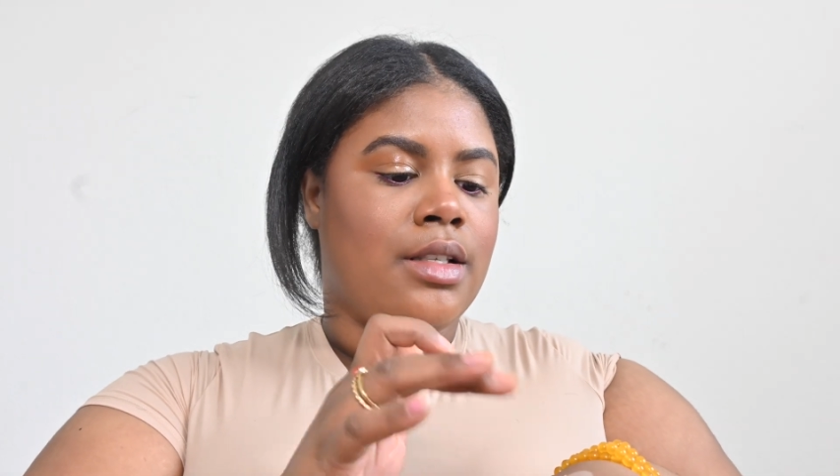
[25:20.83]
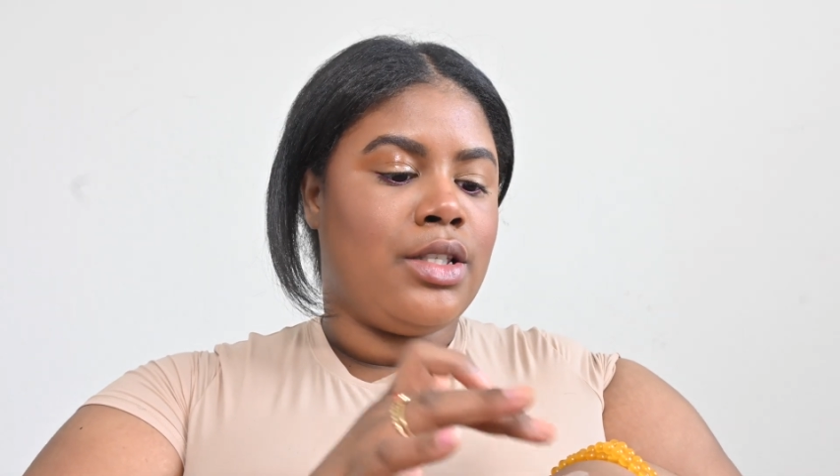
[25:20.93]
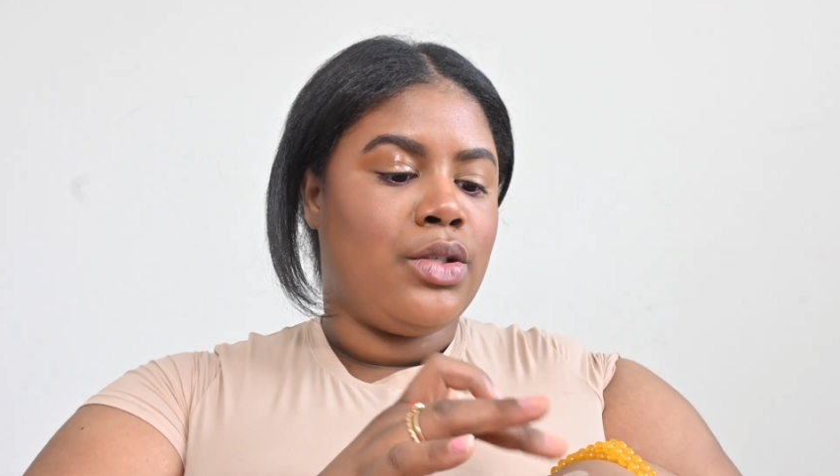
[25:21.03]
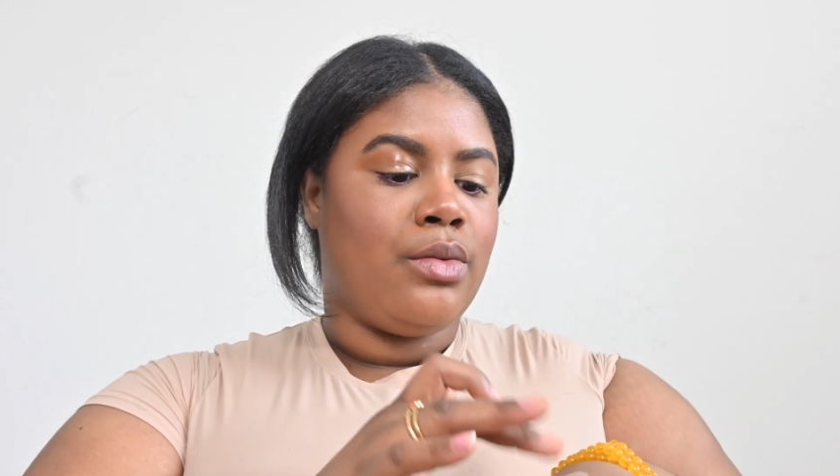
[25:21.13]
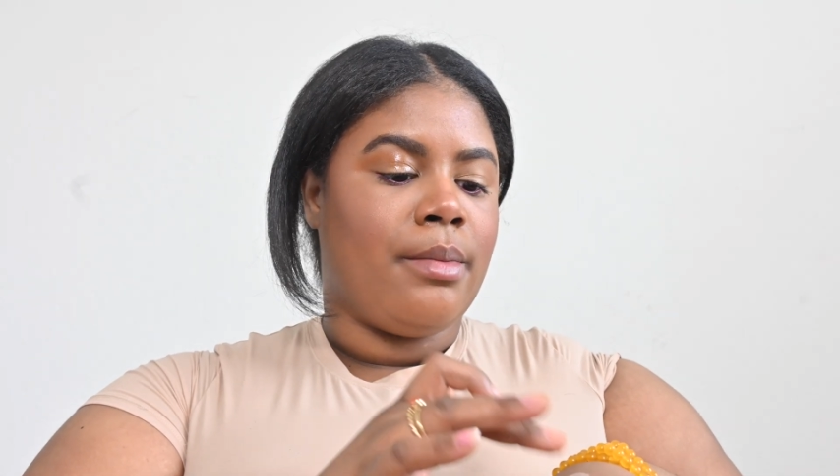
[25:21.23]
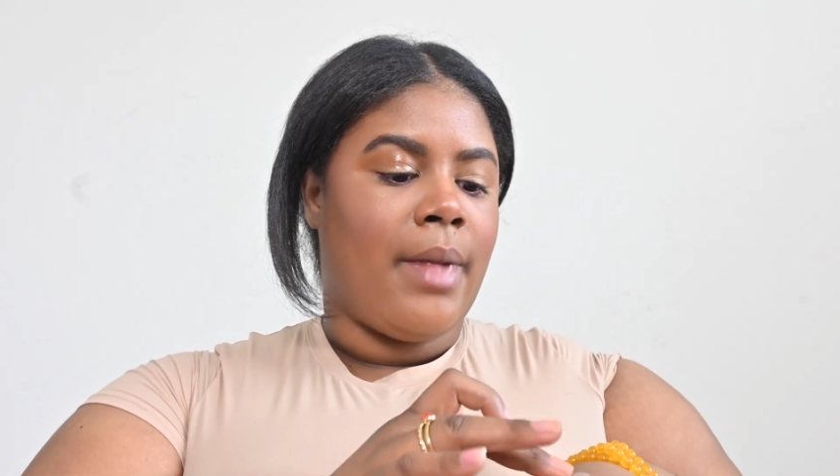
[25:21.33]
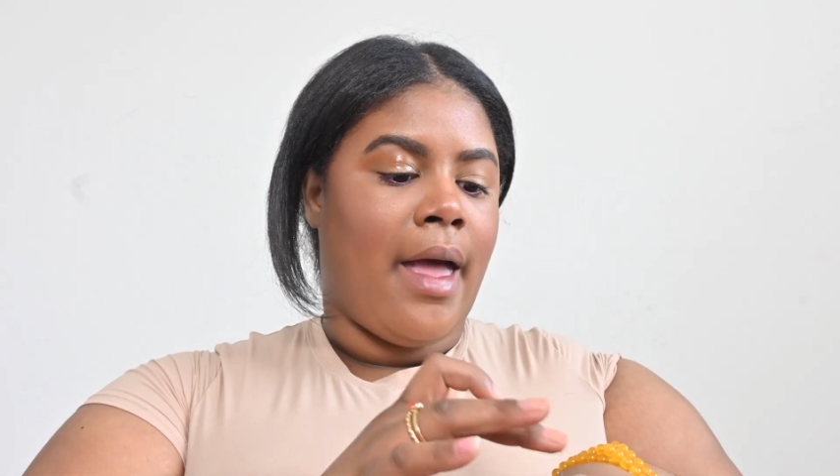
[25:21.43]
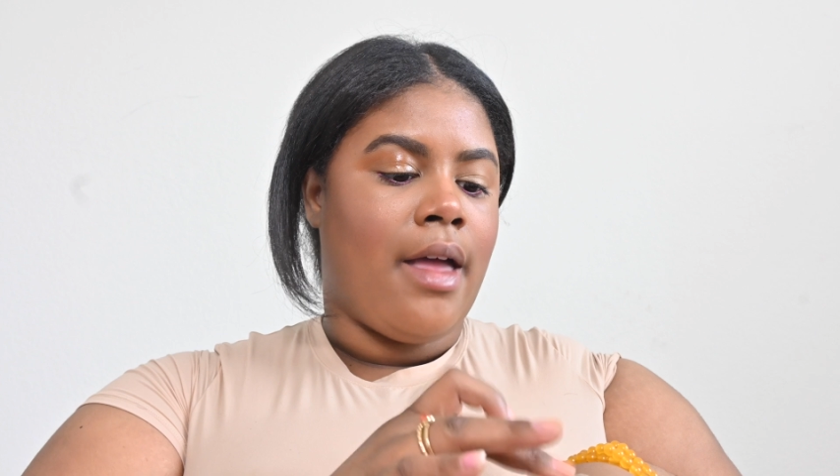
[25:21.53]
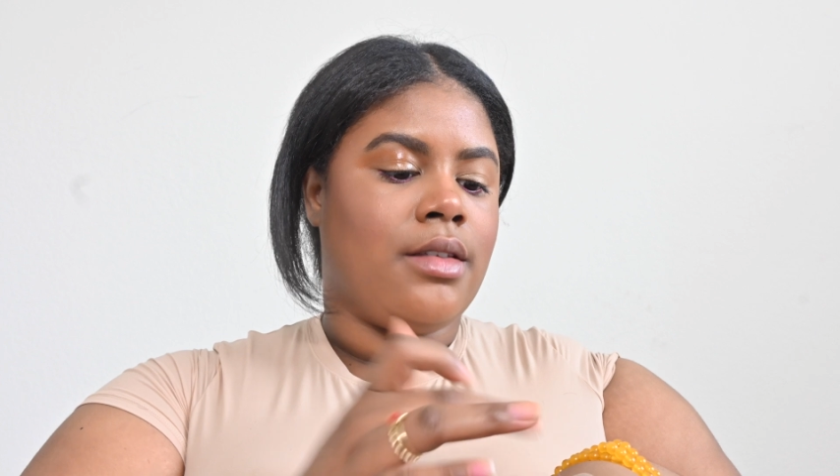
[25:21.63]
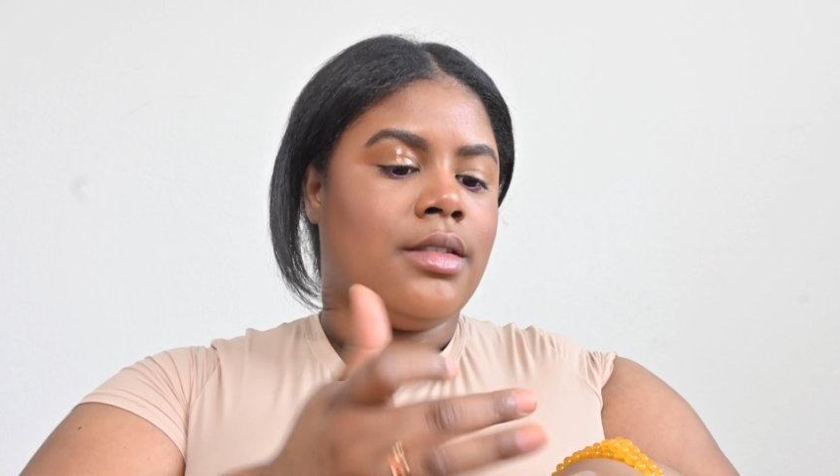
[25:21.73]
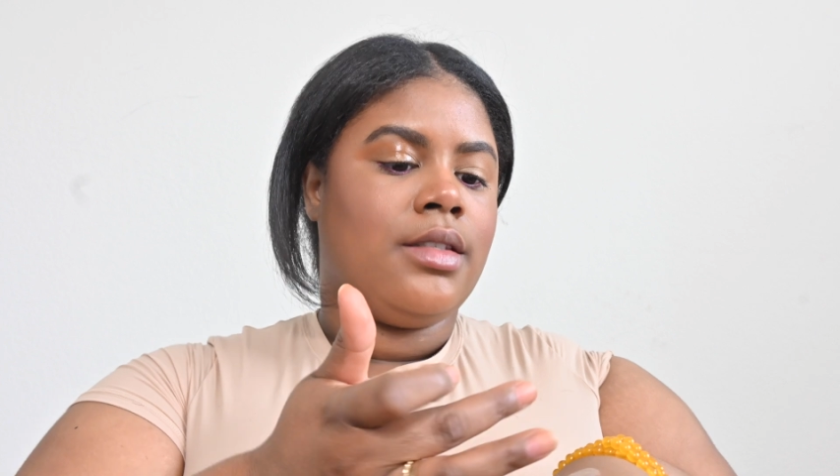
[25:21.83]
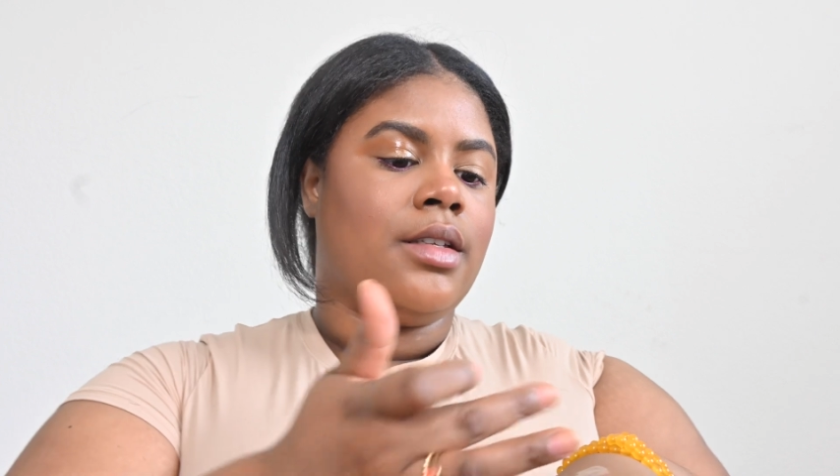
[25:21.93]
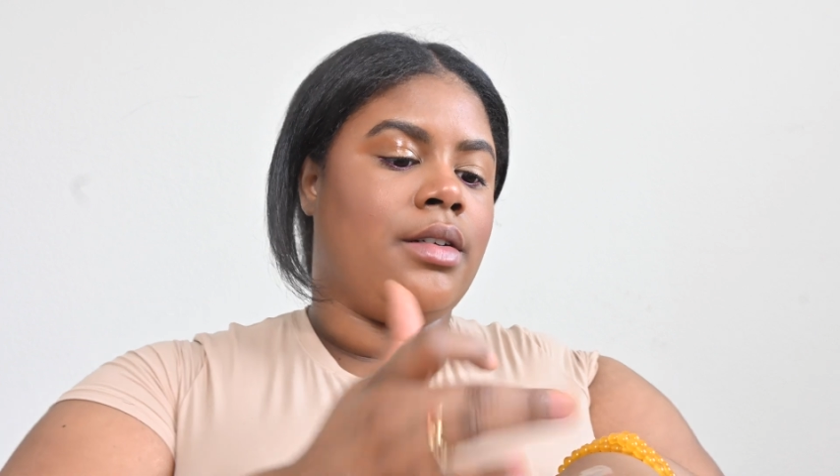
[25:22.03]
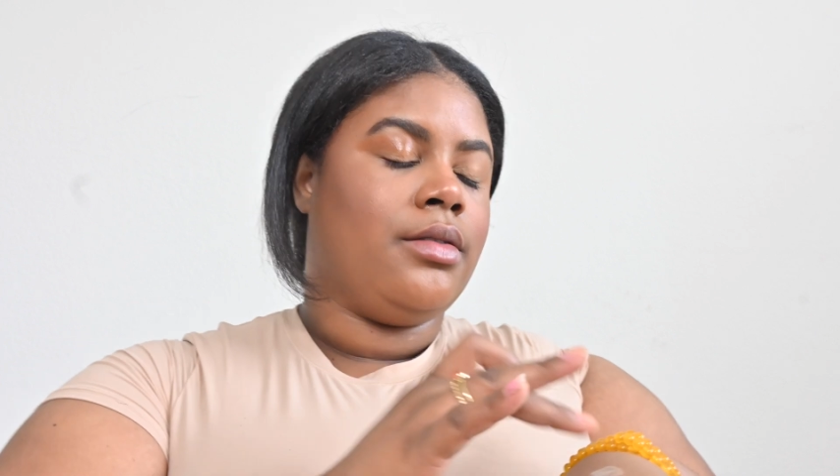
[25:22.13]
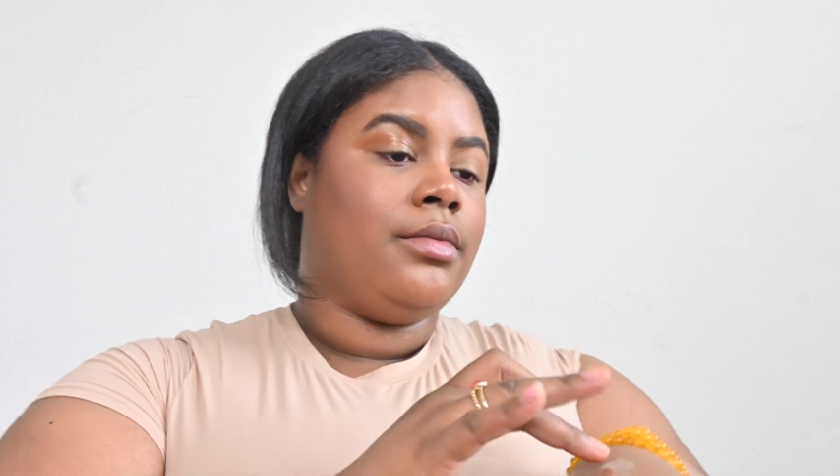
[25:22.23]
too matte,
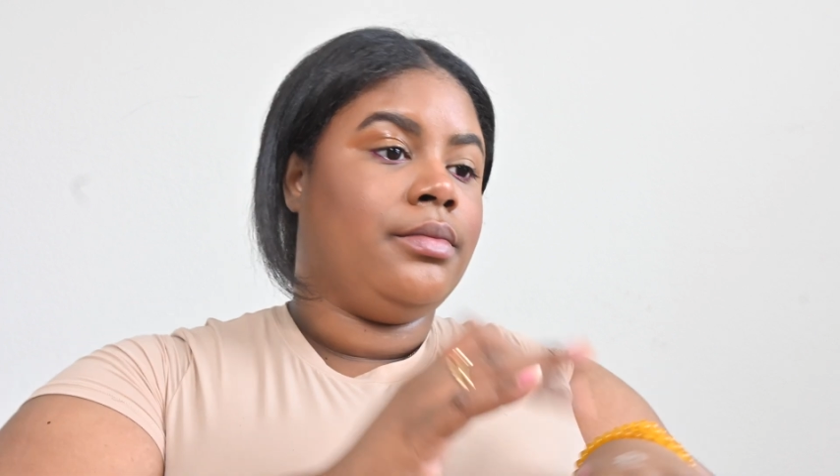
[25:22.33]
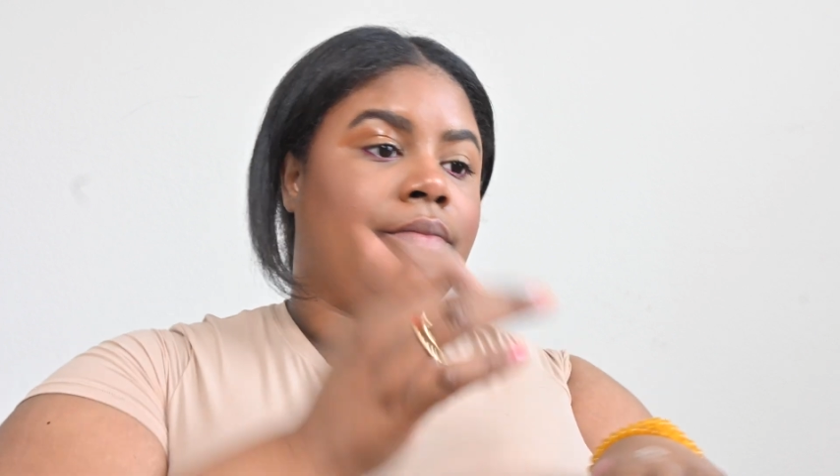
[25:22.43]
so